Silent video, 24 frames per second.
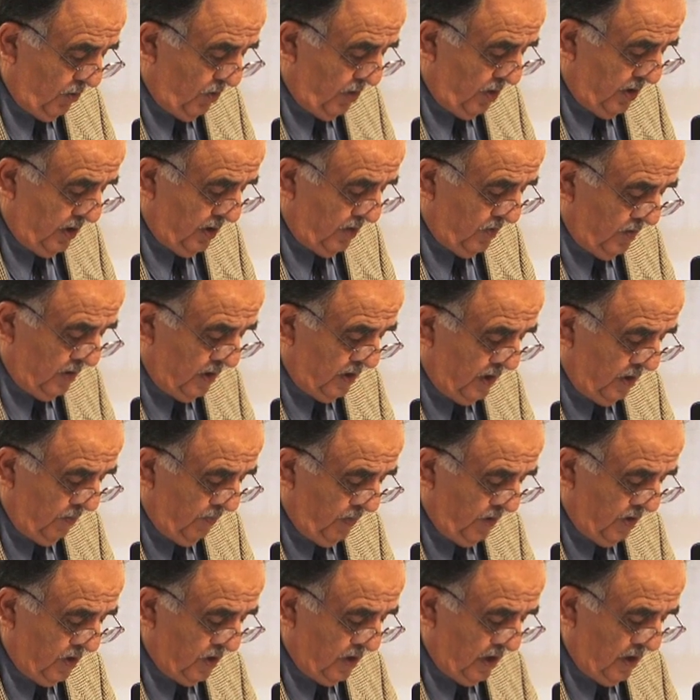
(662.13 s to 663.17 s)
warnings from the
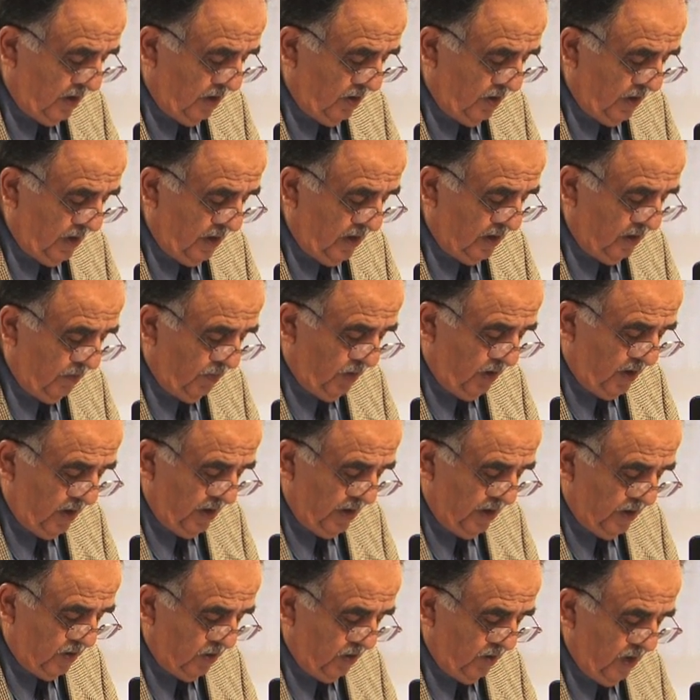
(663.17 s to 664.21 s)
deputies congregating at the bar
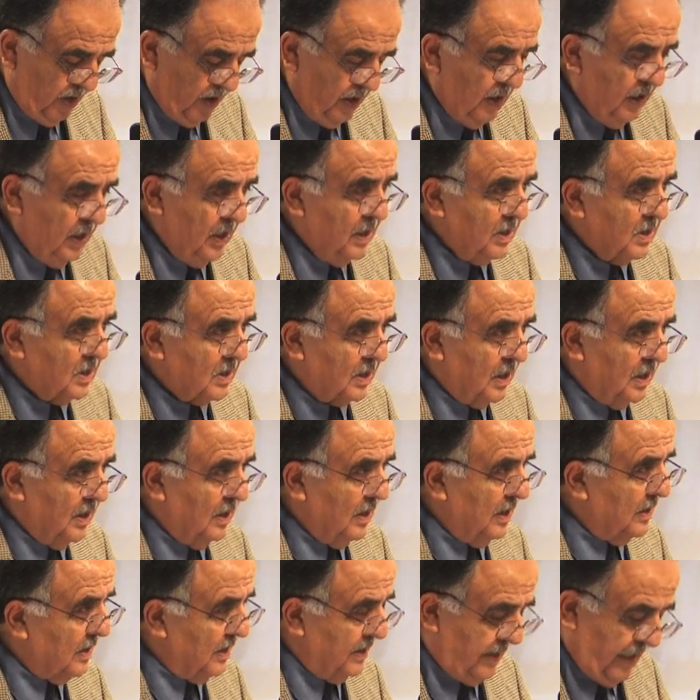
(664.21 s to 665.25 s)
entering.
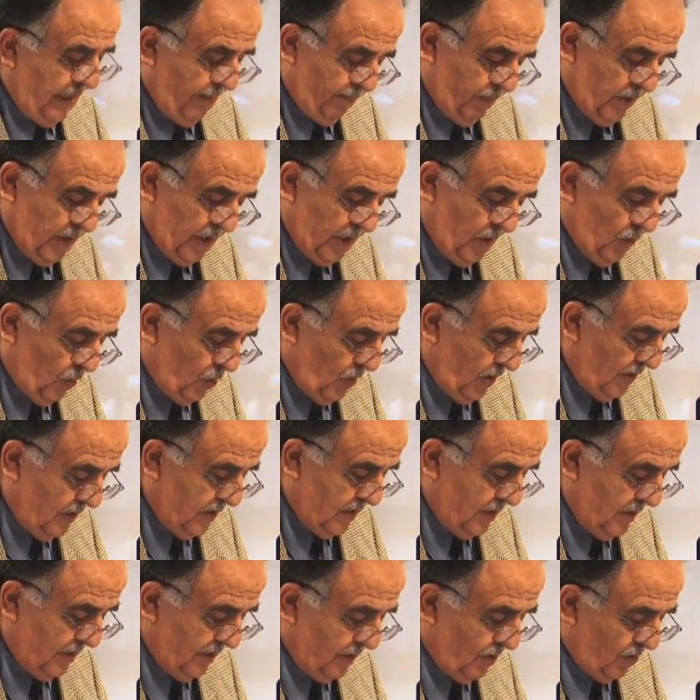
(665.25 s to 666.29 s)
Suddenly, Deputy
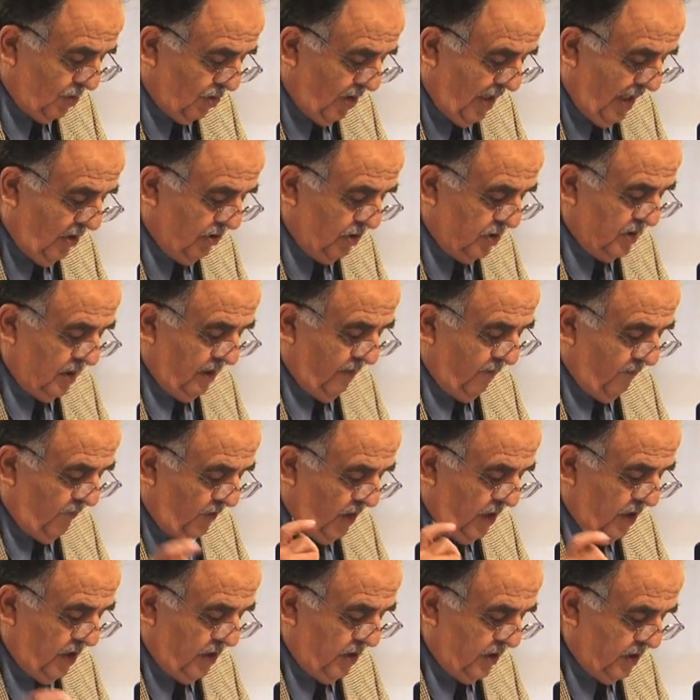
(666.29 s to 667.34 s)
Wilson crouched and
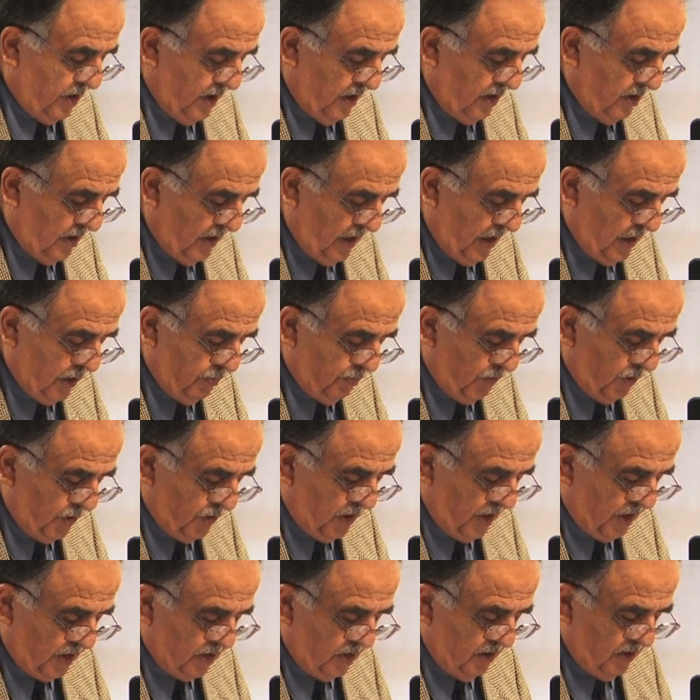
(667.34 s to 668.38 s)
fired a tear gas
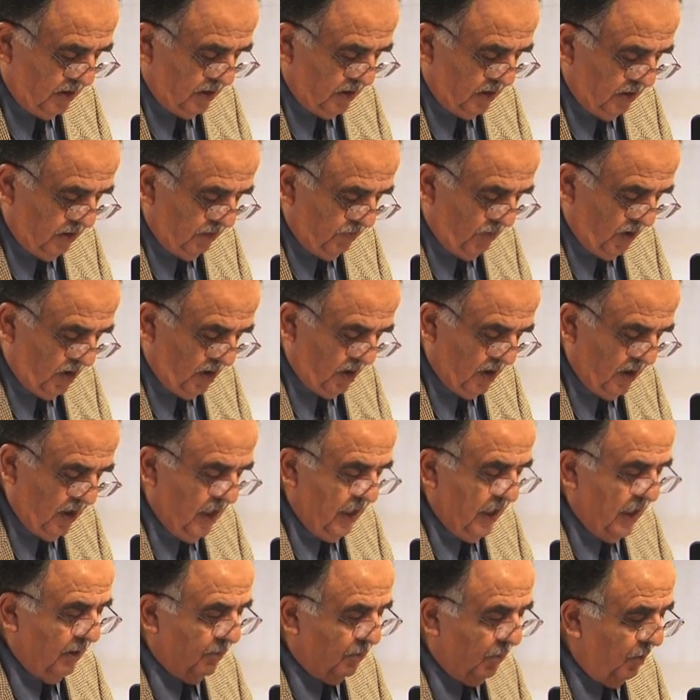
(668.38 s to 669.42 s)
projectile into the bar,
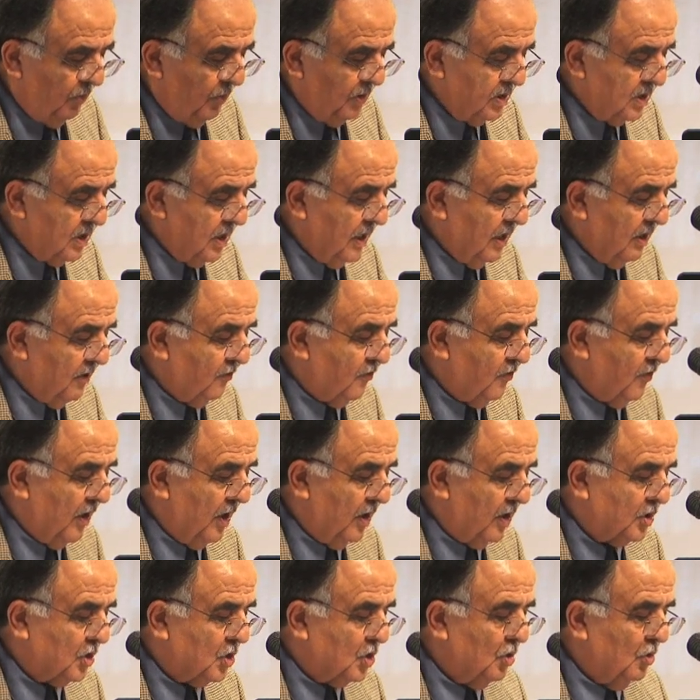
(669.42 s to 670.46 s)
and moments later
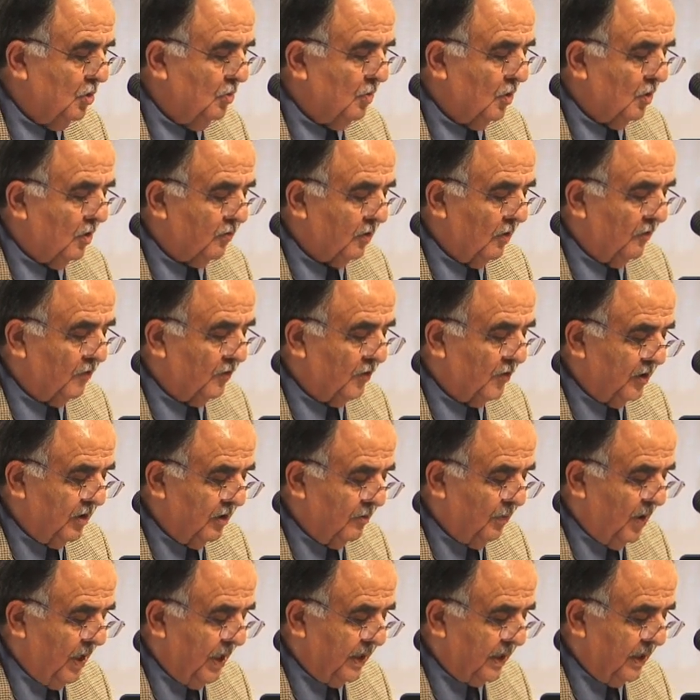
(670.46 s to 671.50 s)
fired two more from
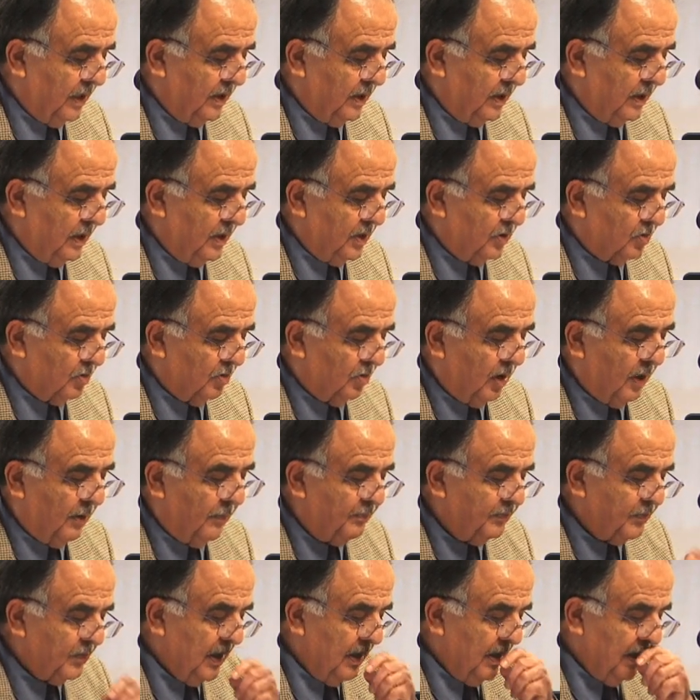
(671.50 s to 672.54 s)
further back in the entryway.
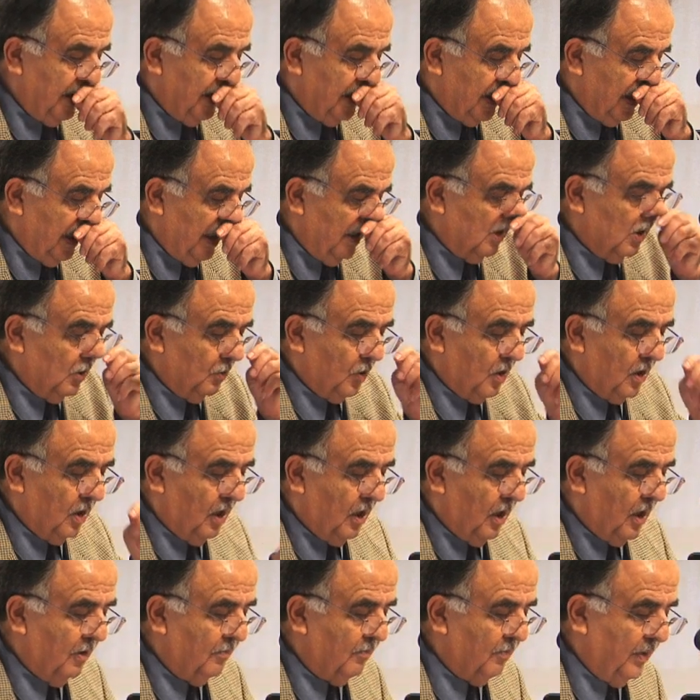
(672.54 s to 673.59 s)
He claimed there were
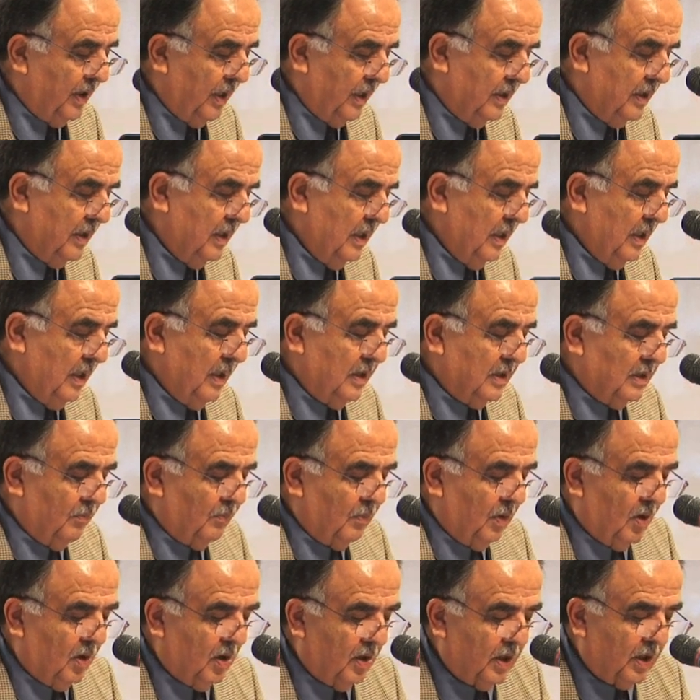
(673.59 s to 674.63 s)
armed men in the
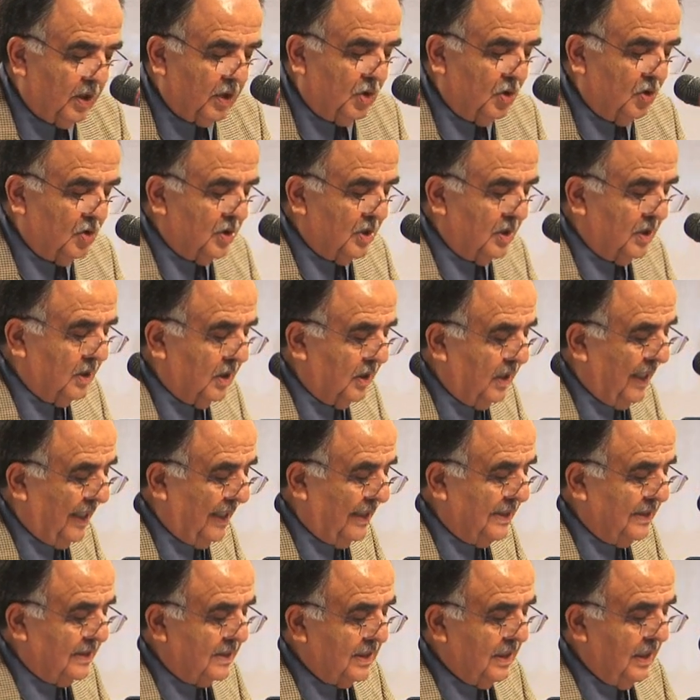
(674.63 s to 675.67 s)
bar using
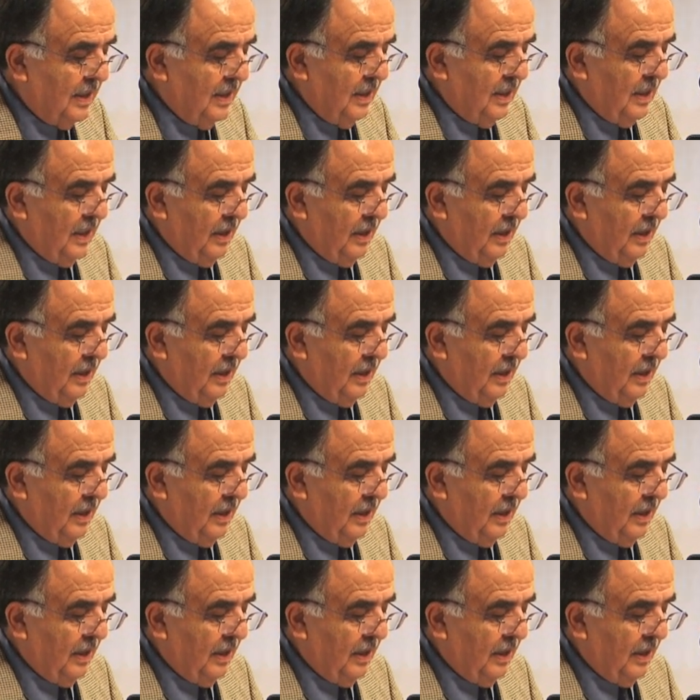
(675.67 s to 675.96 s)
guns,